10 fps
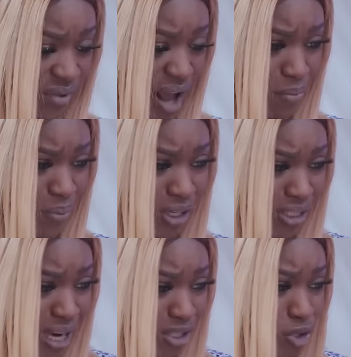
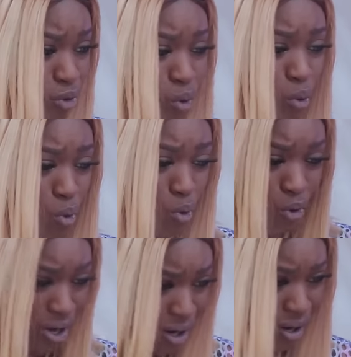Apologize to who?
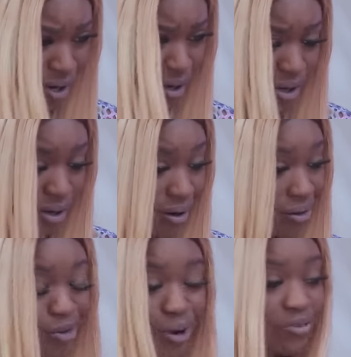
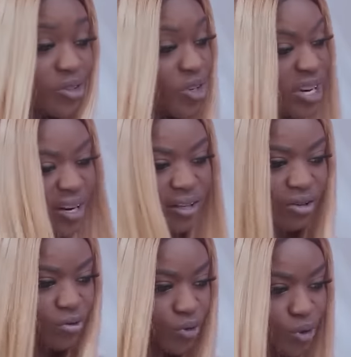You haven't done anything
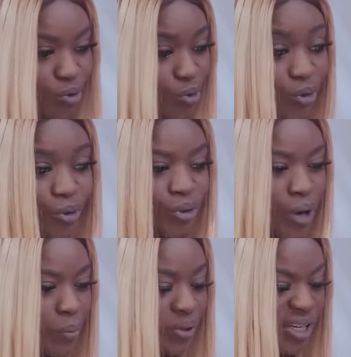wrong, so you're not going to
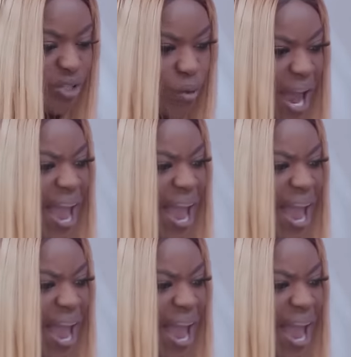apologize to